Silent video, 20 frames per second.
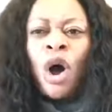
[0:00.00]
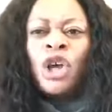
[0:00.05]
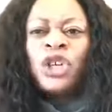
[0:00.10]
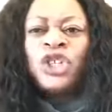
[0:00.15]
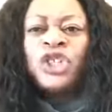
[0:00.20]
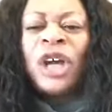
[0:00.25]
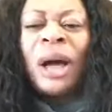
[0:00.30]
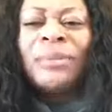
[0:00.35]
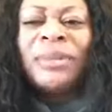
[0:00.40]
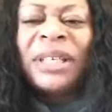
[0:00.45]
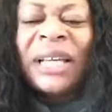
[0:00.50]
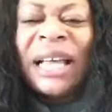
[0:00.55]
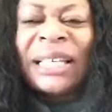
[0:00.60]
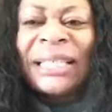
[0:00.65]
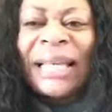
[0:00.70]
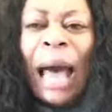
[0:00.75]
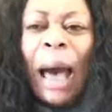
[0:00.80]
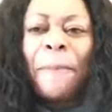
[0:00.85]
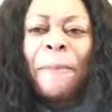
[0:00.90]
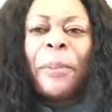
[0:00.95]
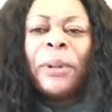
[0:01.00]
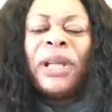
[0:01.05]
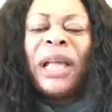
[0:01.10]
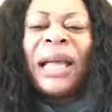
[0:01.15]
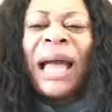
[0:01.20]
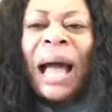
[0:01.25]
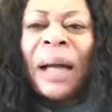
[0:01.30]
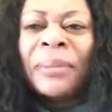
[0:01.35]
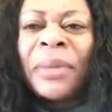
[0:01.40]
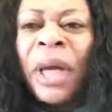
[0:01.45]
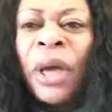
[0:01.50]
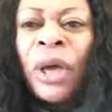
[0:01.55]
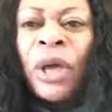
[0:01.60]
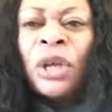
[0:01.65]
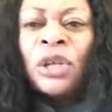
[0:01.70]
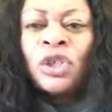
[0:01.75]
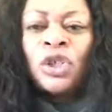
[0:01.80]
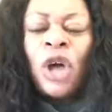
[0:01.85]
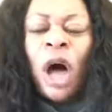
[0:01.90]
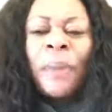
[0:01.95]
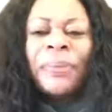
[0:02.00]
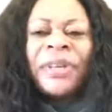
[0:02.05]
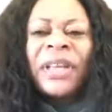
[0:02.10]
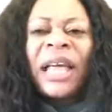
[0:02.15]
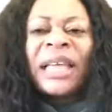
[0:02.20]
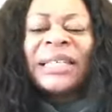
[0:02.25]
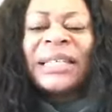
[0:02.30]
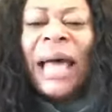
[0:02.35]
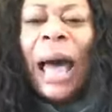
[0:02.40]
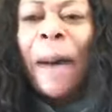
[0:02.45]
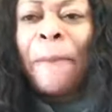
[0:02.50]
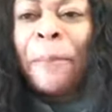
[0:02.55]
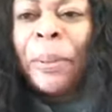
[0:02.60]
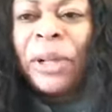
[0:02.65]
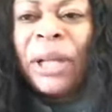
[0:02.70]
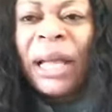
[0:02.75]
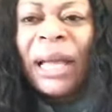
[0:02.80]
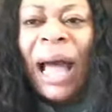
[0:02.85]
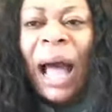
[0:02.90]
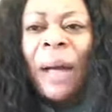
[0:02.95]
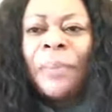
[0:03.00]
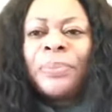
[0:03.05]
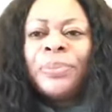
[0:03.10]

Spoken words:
something is happening. Something is happening.